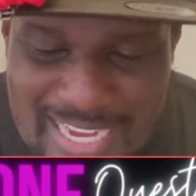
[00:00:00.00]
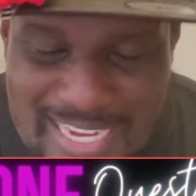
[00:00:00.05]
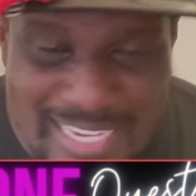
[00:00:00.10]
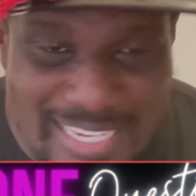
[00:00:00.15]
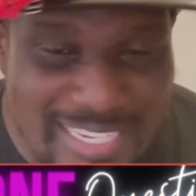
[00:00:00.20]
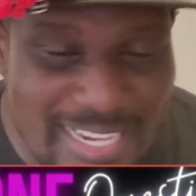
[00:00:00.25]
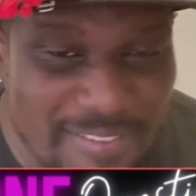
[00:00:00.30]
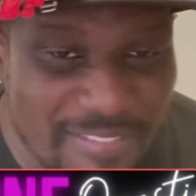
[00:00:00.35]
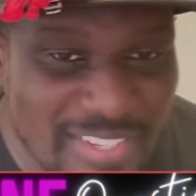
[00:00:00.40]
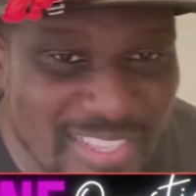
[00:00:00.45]

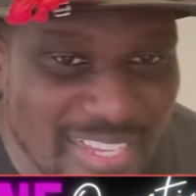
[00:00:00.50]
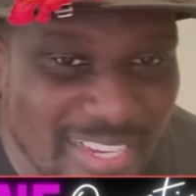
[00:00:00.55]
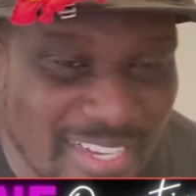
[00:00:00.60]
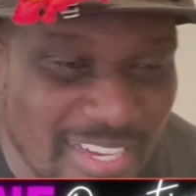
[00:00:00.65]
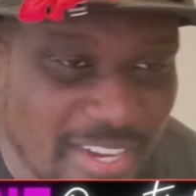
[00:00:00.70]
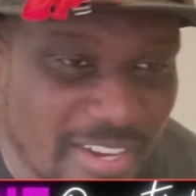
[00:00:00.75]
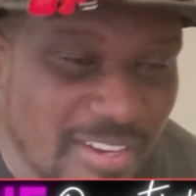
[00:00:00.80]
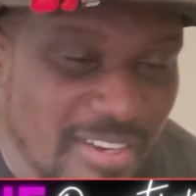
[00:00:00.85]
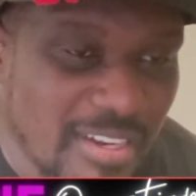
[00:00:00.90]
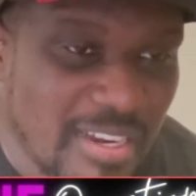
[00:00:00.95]
and
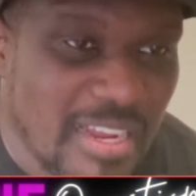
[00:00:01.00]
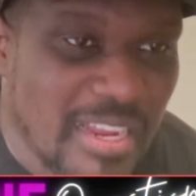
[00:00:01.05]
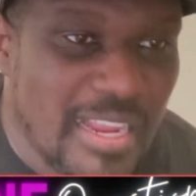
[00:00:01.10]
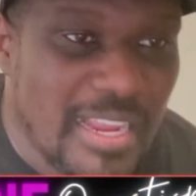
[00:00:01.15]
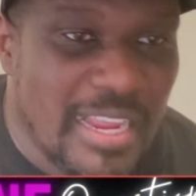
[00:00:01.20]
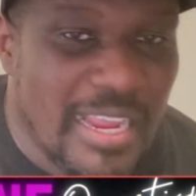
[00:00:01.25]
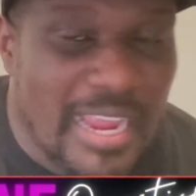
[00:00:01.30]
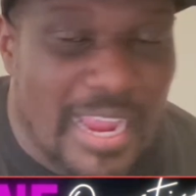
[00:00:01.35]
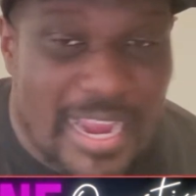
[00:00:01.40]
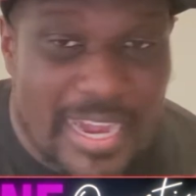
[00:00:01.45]
everything there.
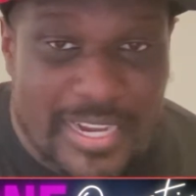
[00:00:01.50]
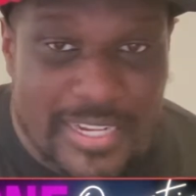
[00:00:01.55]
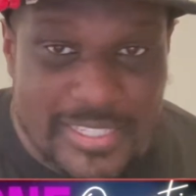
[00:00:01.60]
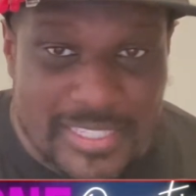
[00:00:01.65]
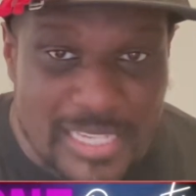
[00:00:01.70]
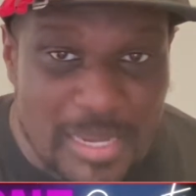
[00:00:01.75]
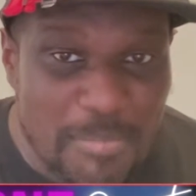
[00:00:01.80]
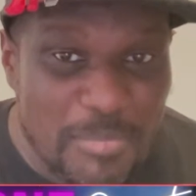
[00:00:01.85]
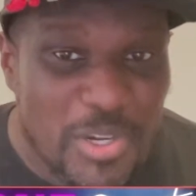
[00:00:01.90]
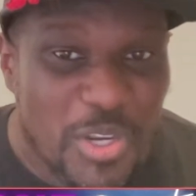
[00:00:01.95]
And
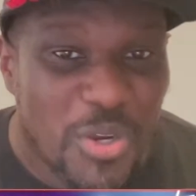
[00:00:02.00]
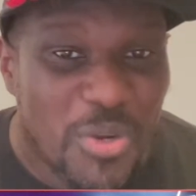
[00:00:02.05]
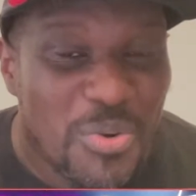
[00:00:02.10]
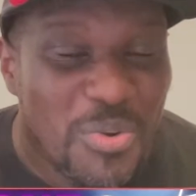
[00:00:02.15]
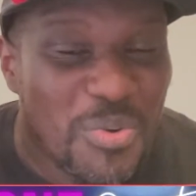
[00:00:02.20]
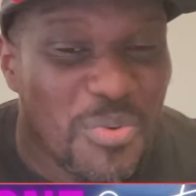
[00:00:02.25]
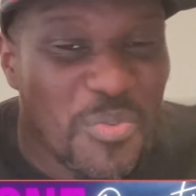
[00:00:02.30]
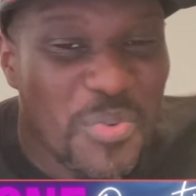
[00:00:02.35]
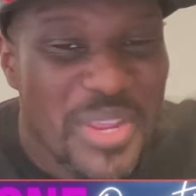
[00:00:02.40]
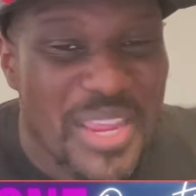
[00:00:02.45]
as some
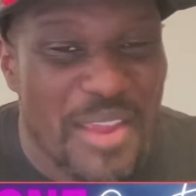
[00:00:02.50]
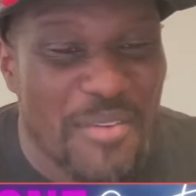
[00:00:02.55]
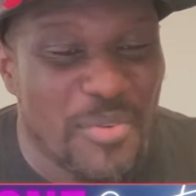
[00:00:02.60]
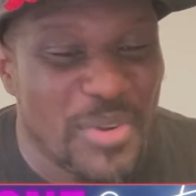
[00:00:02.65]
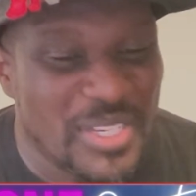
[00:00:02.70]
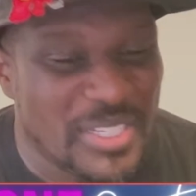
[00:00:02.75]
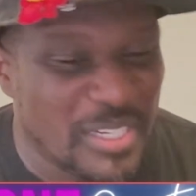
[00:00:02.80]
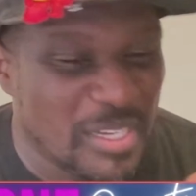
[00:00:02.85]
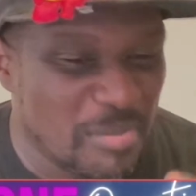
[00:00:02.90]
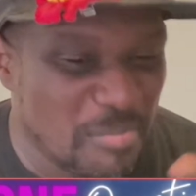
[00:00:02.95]
know, we
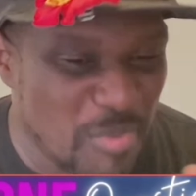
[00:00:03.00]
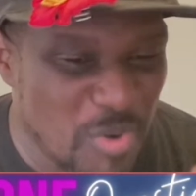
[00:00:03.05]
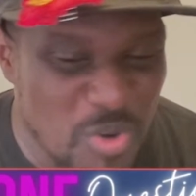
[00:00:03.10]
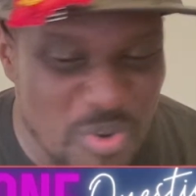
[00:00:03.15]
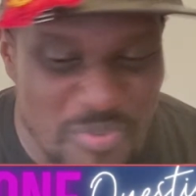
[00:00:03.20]
have recently